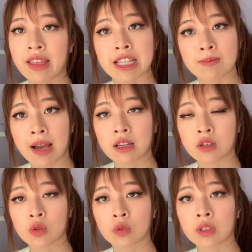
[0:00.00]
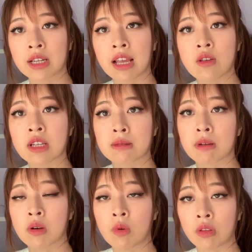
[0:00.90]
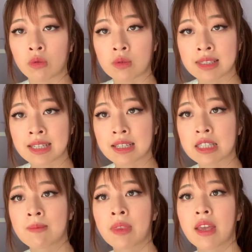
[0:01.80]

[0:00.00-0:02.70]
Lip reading: that's mandatory, and you get to pick 1 through 6.